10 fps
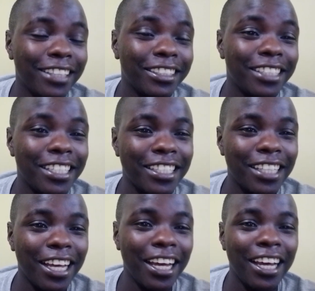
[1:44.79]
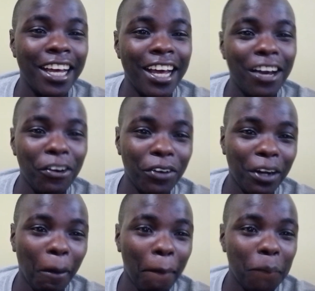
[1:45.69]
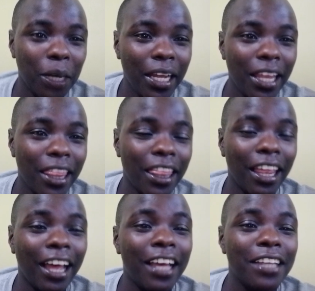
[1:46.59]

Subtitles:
sister or a blah.